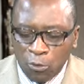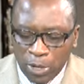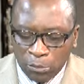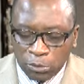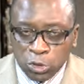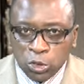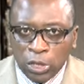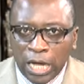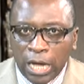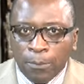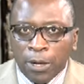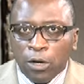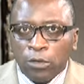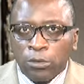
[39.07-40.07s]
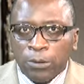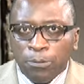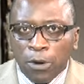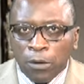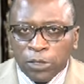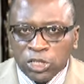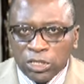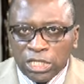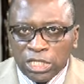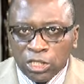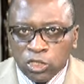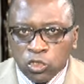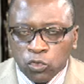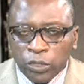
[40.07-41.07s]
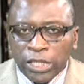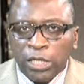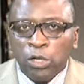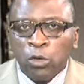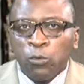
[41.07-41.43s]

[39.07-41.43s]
We are going to talk about the publishing industry.